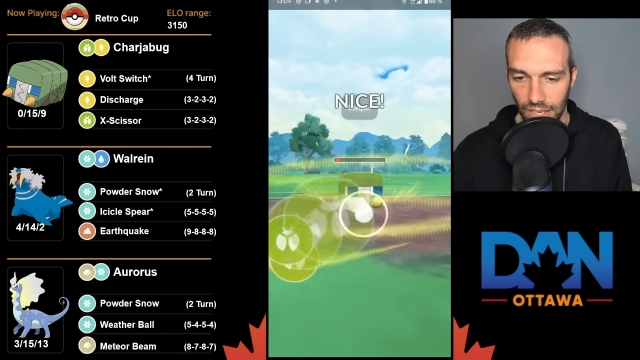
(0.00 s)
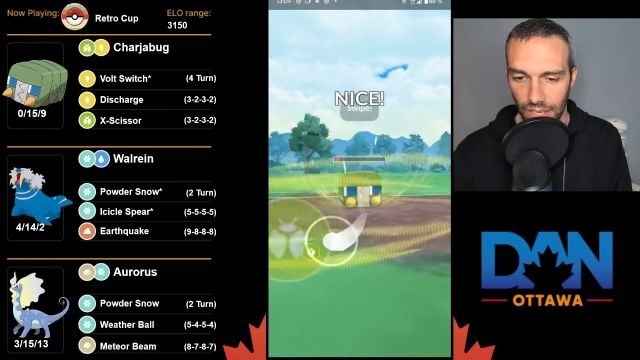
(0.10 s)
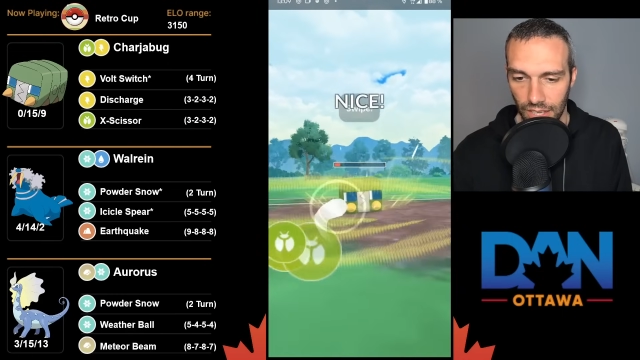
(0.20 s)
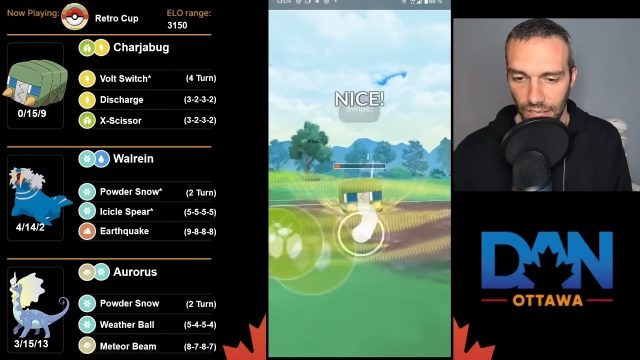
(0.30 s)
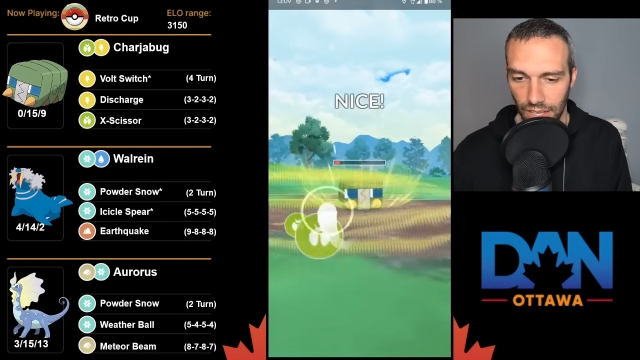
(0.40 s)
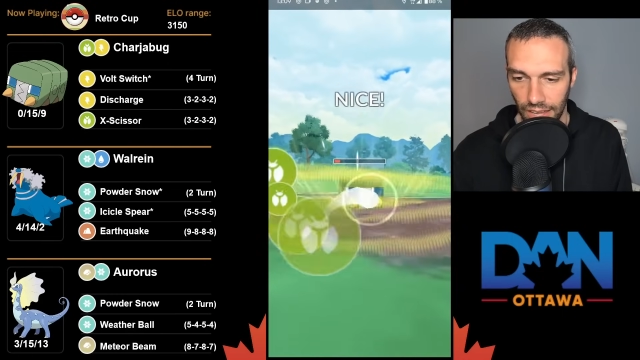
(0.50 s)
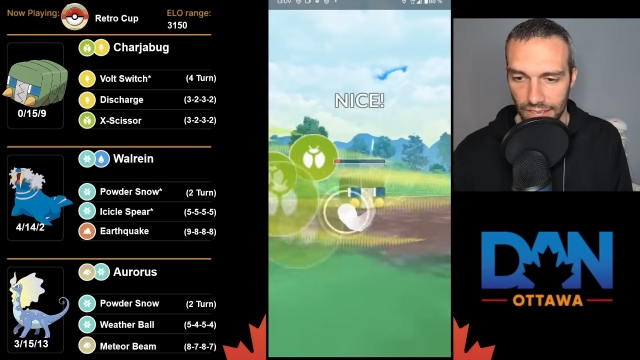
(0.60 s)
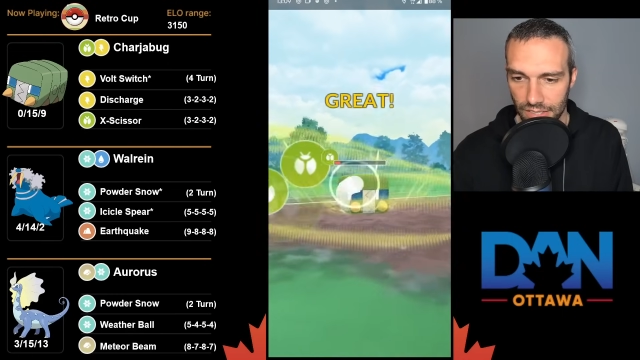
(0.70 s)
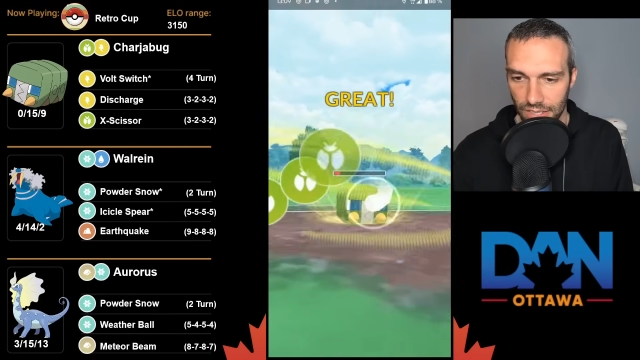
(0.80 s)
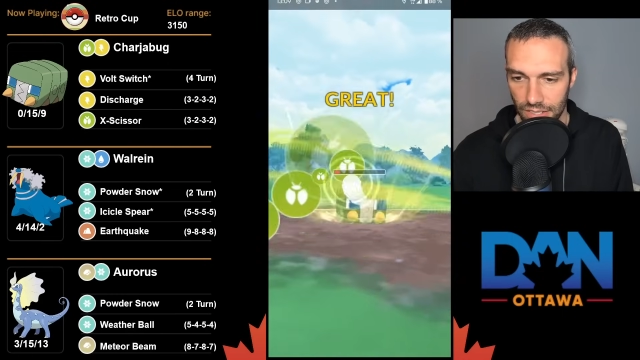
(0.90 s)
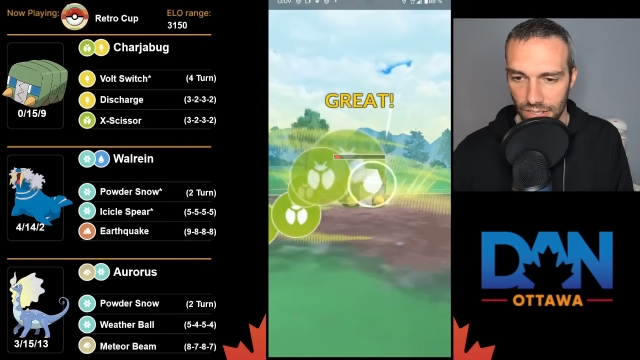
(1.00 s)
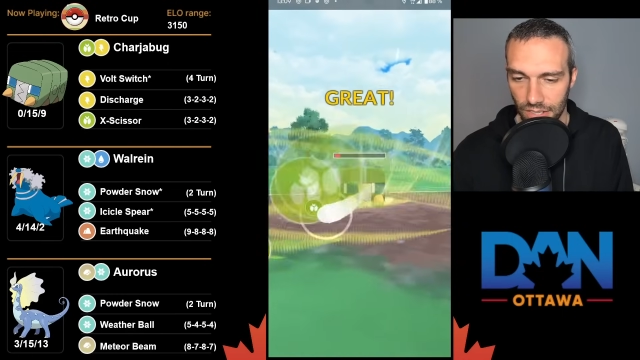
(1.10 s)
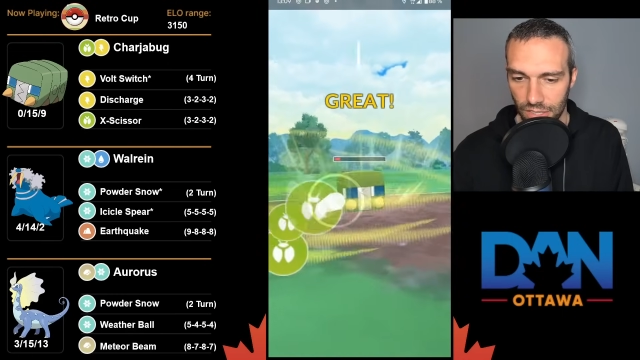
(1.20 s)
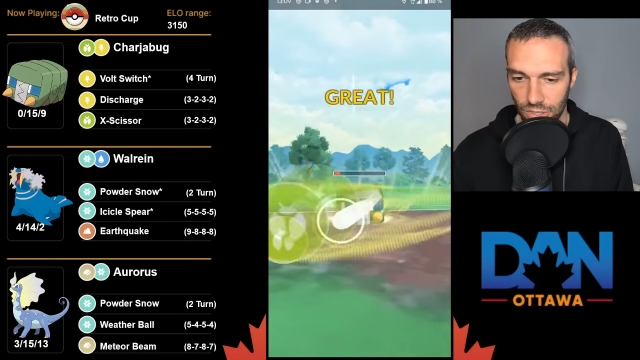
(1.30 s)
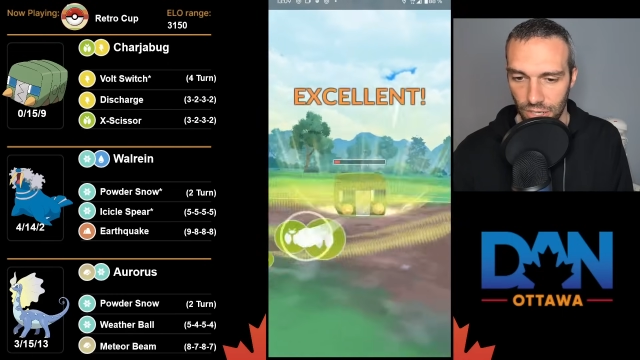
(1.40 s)
X Scissor
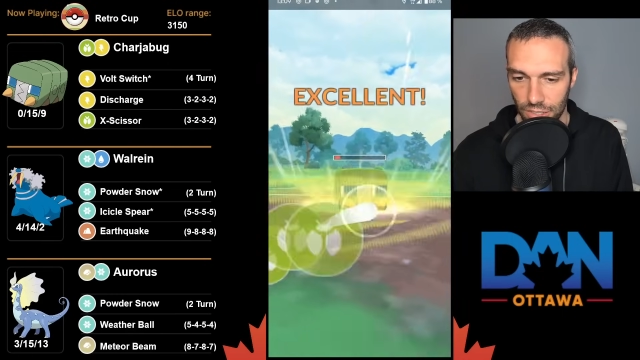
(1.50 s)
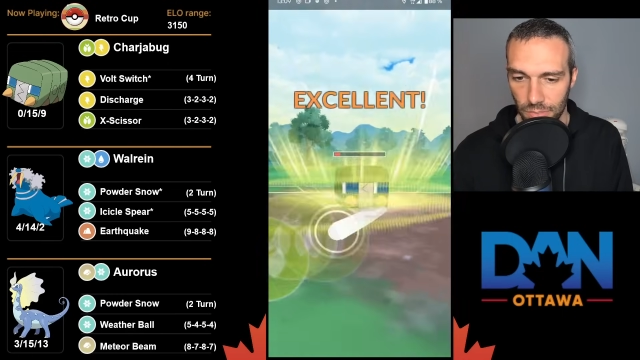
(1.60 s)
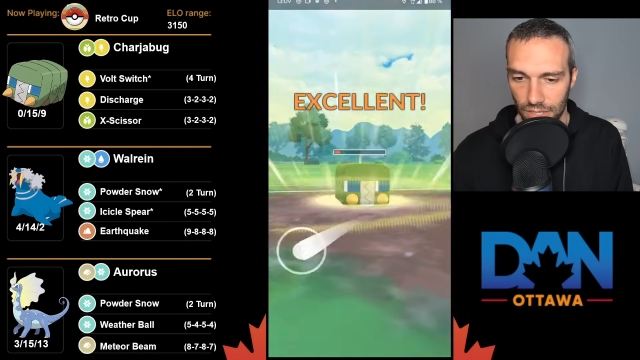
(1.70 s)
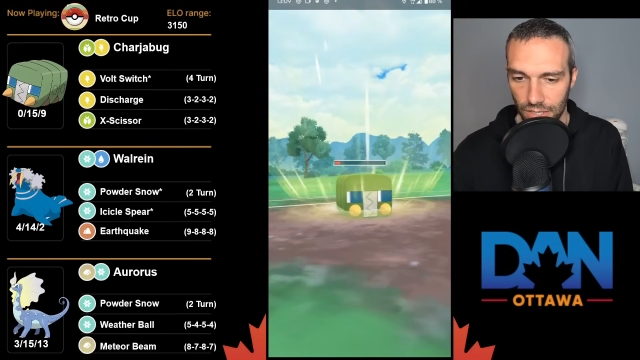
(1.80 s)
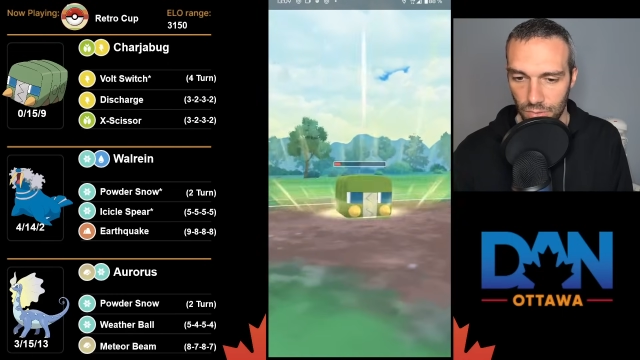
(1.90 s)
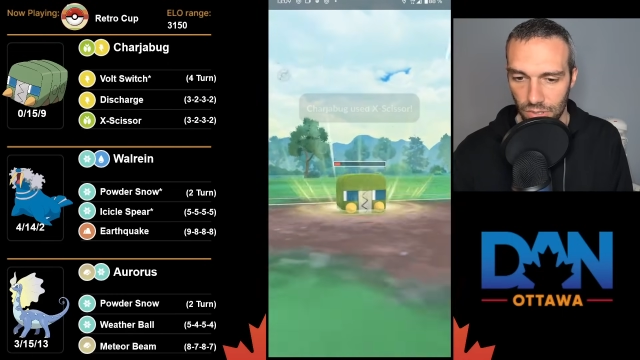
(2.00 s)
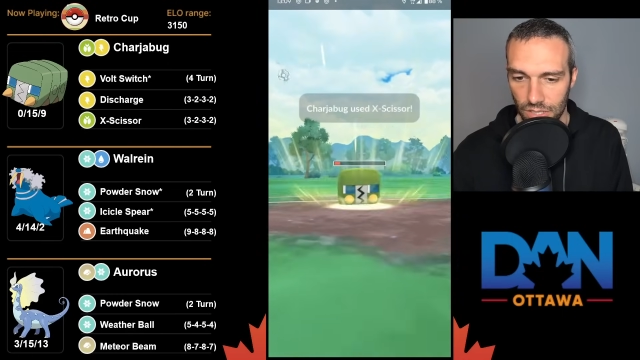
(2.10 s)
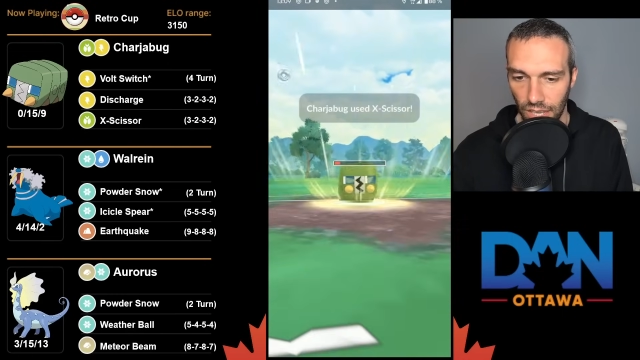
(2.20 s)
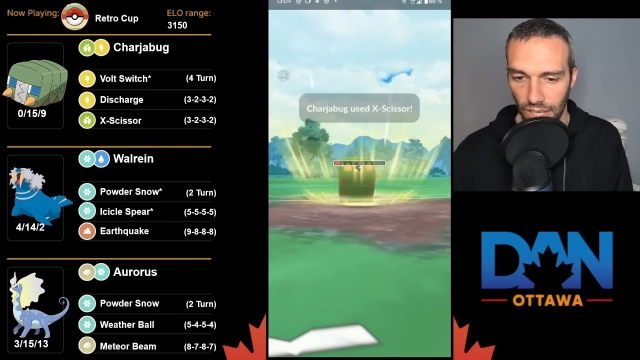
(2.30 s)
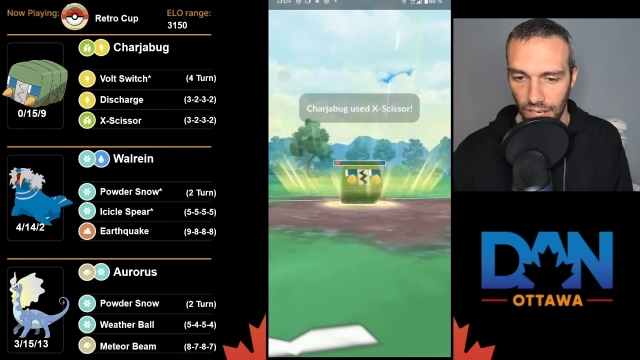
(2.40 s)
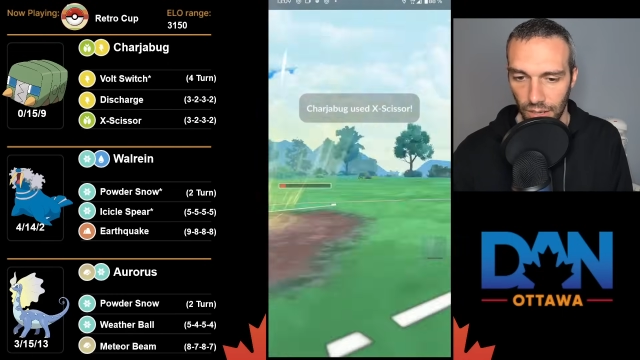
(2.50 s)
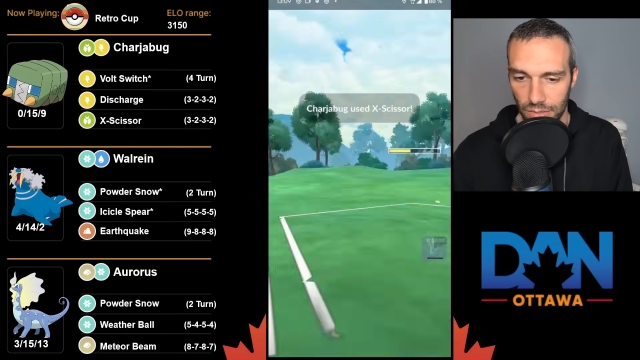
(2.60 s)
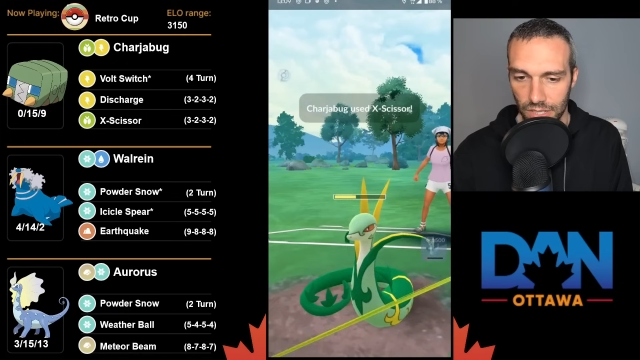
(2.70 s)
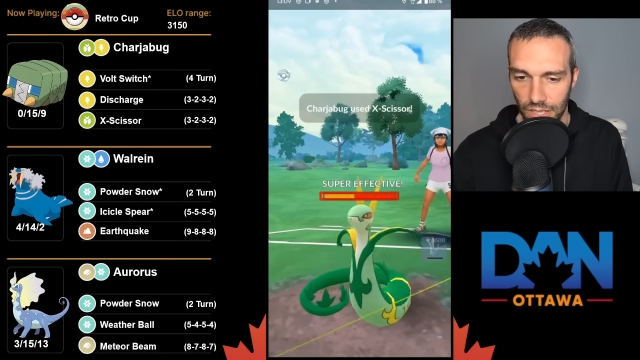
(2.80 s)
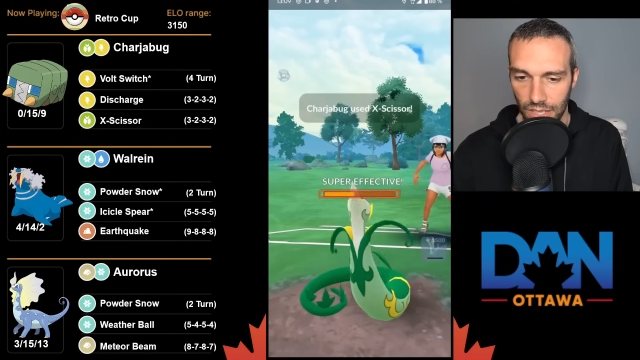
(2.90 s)
on the Charjabug. This will take it out.